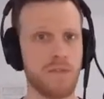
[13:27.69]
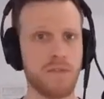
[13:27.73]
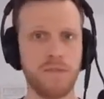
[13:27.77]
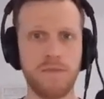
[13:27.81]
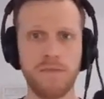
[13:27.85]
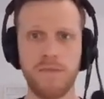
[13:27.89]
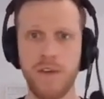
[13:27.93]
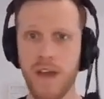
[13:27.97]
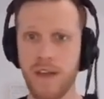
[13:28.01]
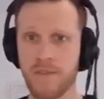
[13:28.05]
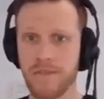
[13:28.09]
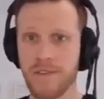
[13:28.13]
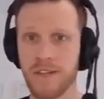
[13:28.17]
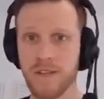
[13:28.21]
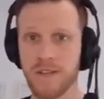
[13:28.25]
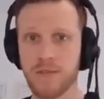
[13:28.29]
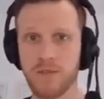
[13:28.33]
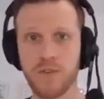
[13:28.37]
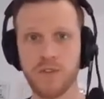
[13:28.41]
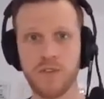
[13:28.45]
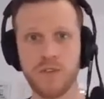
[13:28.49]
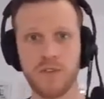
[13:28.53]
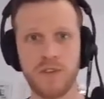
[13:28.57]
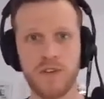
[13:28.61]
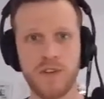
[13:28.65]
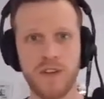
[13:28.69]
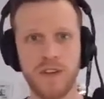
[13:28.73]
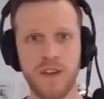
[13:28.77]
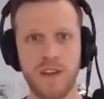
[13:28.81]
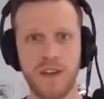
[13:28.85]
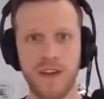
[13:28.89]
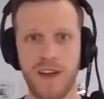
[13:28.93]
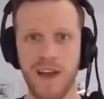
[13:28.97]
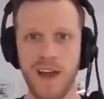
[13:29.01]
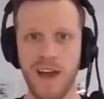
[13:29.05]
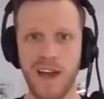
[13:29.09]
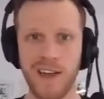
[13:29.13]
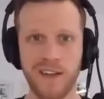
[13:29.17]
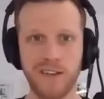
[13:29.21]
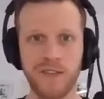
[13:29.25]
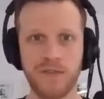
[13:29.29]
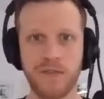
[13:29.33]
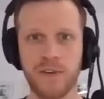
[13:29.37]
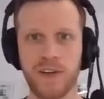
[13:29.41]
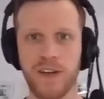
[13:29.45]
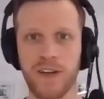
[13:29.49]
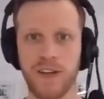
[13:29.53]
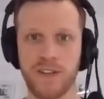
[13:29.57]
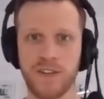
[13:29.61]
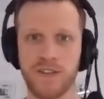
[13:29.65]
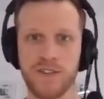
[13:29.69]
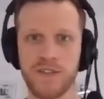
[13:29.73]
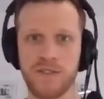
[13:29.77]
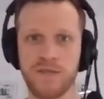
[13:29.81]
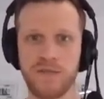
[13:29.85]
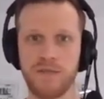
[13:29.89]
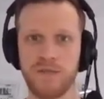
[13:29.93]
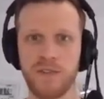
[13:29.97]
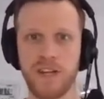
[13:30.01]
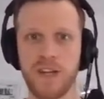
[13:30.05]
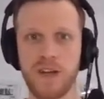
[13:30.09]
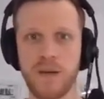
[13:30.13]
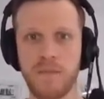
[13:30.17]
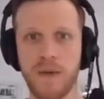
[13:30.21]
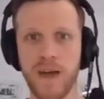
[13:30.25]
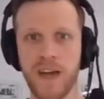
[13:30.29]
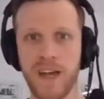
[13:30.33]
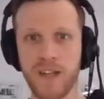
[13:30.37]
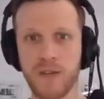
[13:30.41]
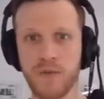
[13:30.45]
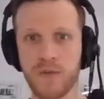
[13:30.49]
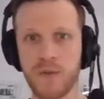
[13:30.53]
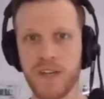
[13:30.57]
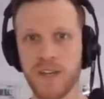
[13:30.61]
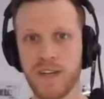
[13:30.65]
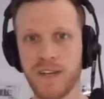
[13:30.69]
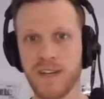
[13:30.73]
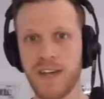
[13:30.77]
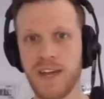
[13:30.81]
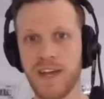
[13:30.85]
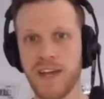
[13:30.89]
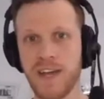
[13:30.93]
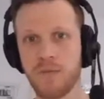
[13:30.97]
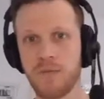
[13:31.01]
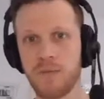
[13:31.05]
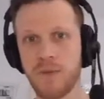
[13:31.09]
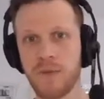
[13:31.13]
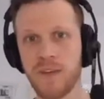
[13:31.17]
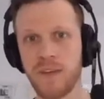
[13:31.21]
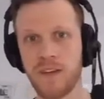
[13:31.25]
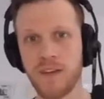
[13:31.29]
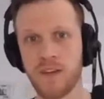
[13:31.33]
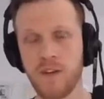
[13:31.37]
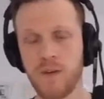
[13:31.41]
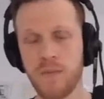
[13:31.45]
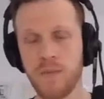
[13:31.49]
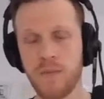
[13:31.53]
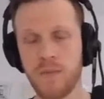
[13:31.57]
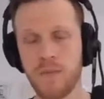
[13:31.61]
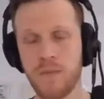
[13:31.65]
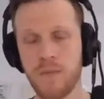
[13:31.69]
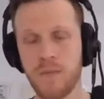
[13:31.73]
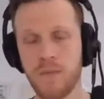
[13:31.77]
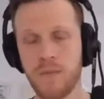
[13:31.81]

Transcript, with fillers: 500 icon files that are binary and cannot be commented.